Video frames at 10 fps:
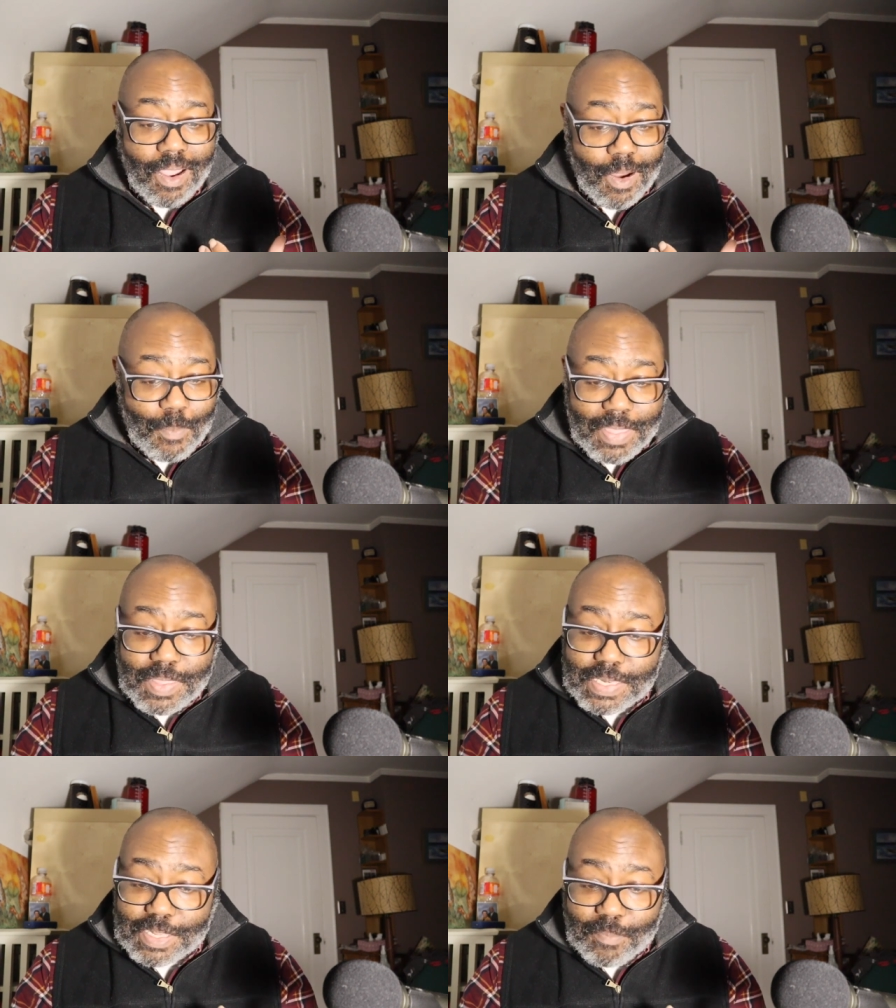our
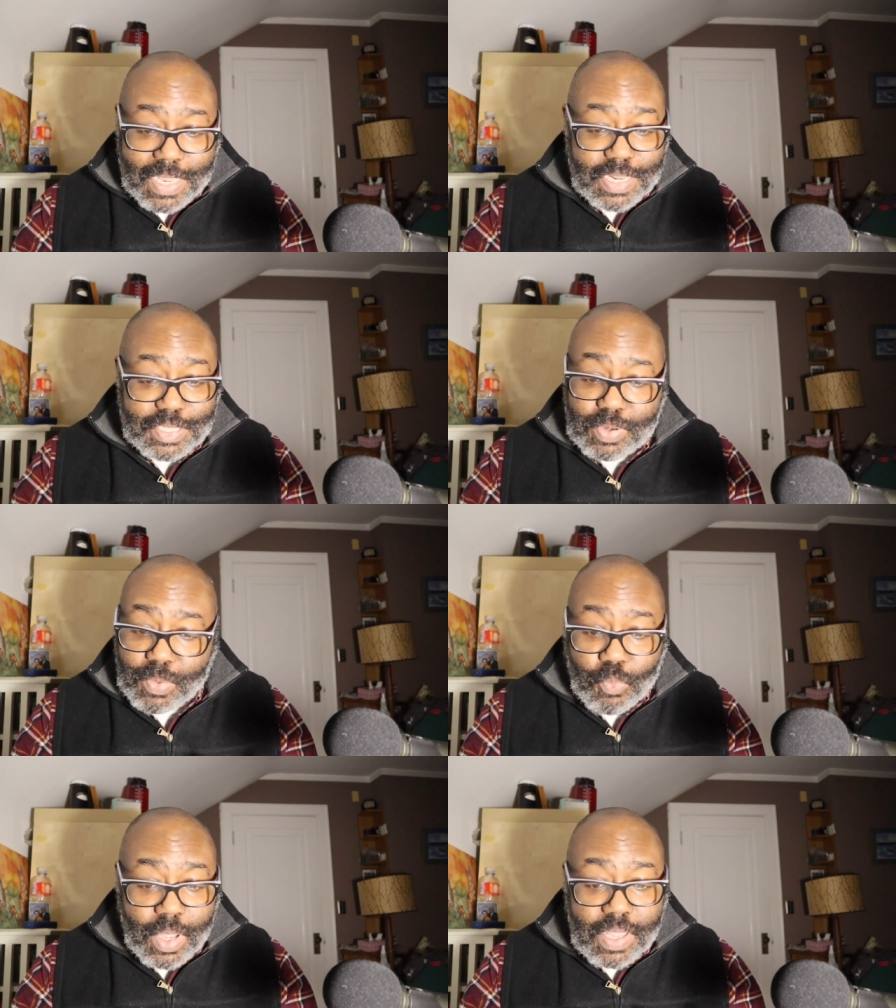methods of
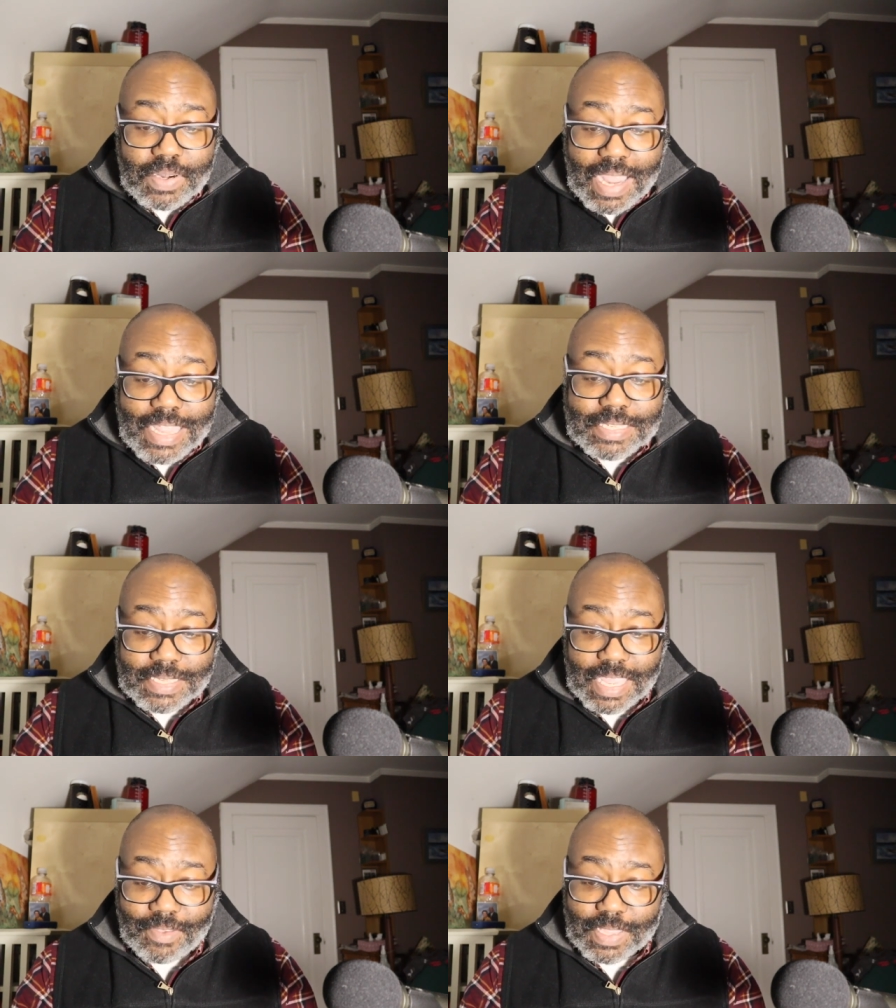ministry will not
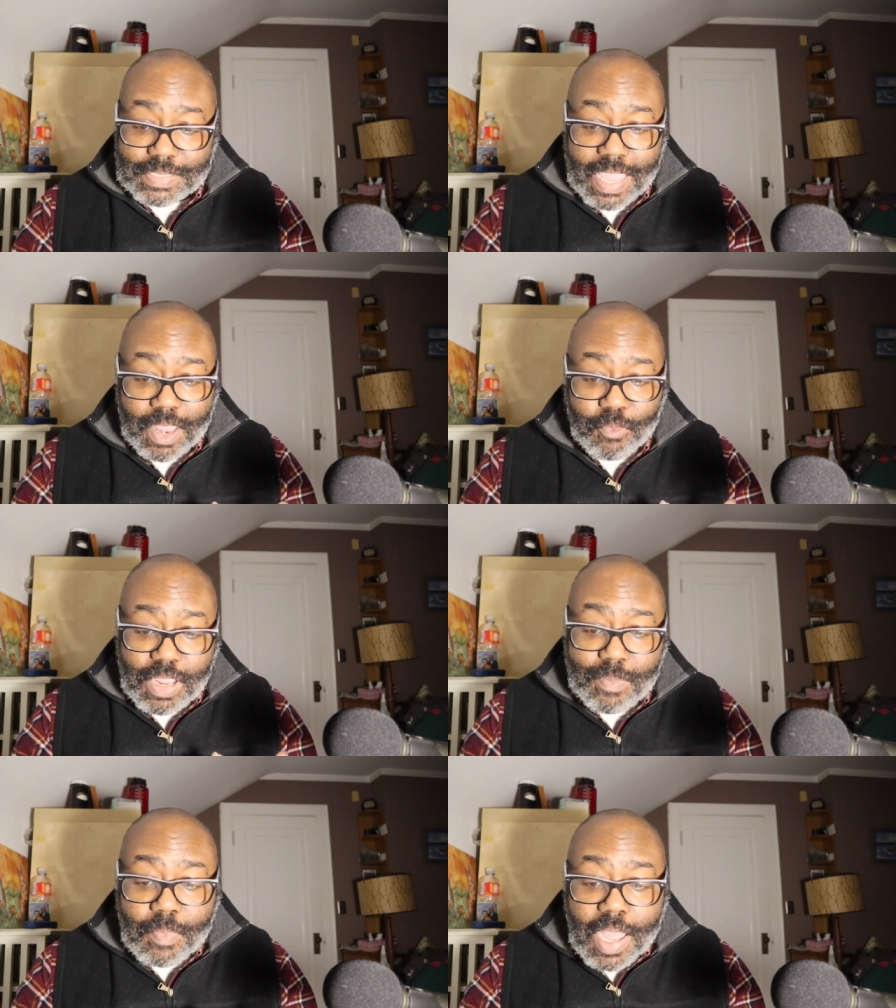save us, and
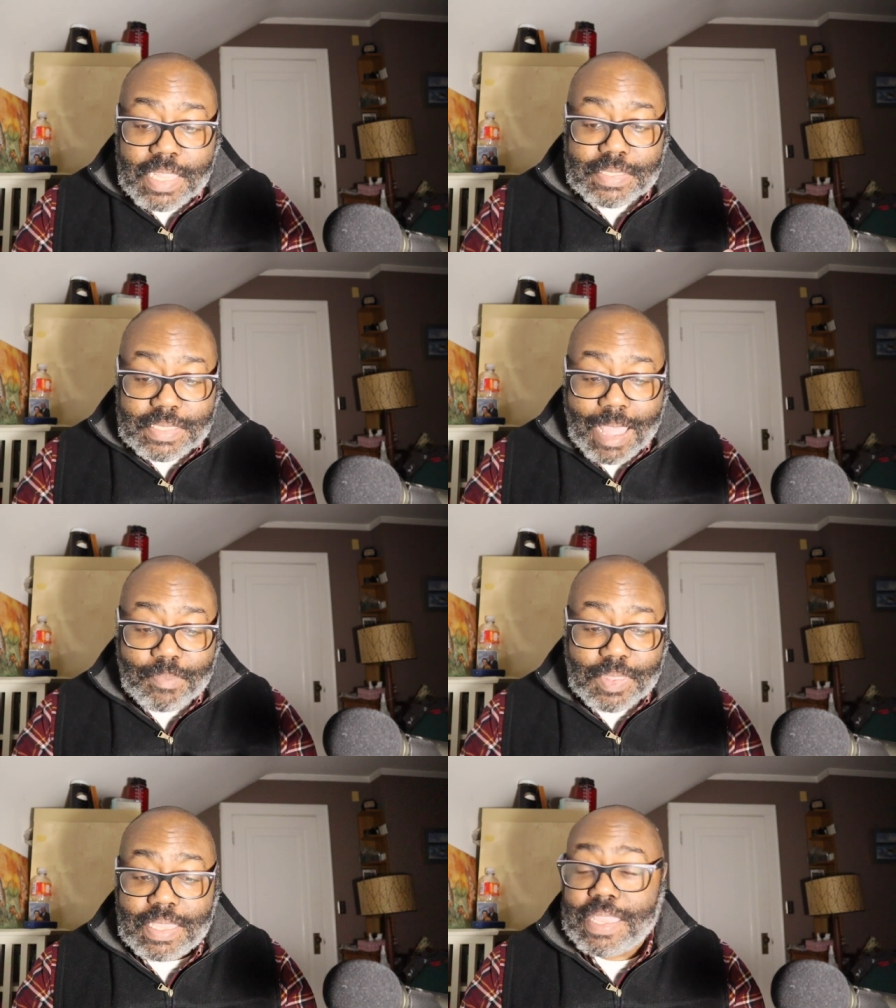we must
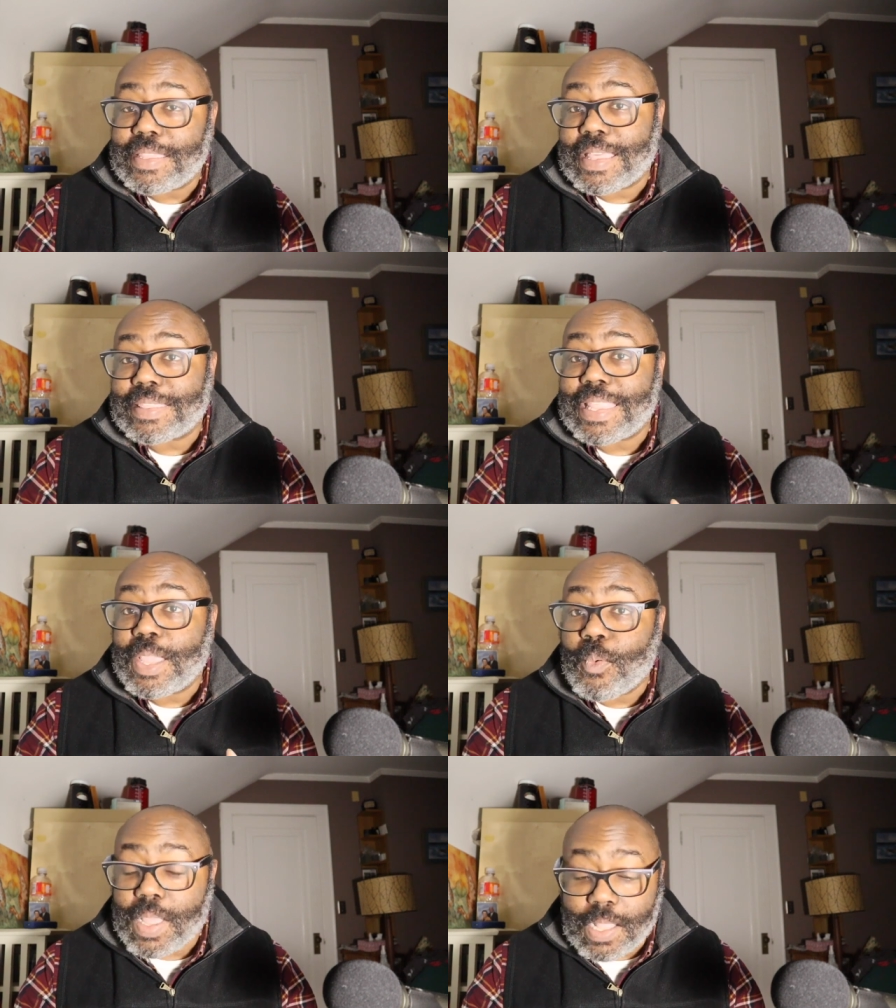stop thinking that
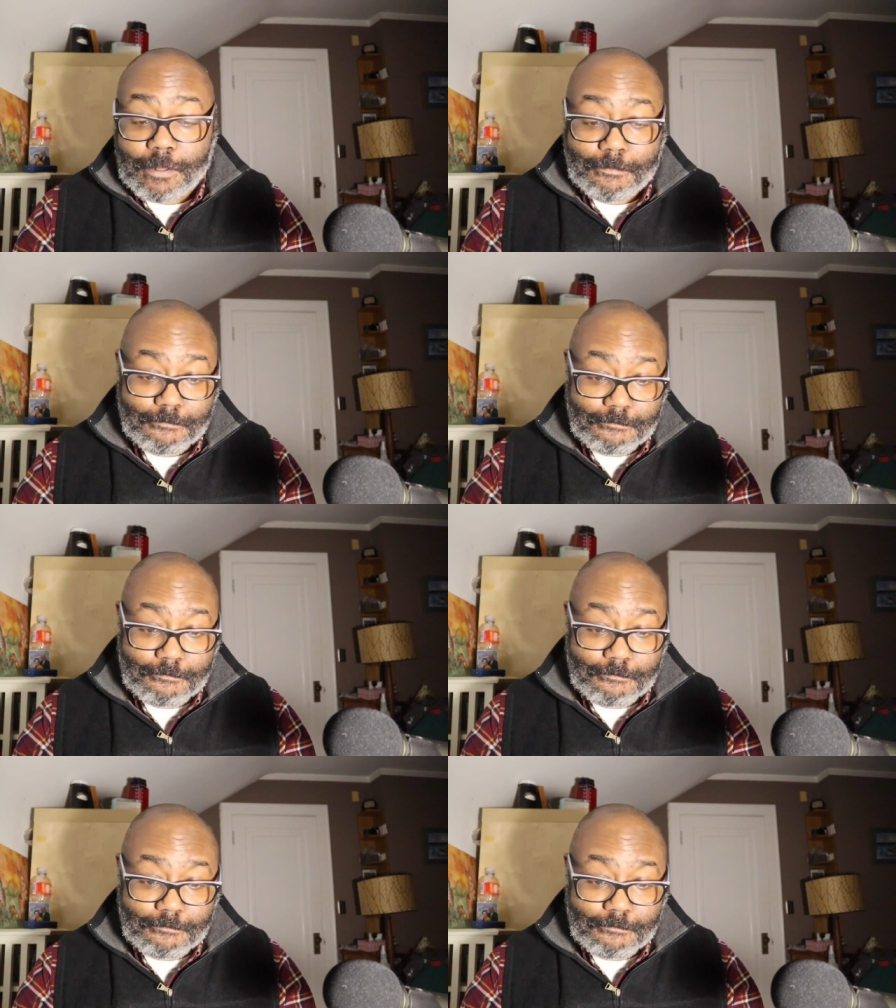they will.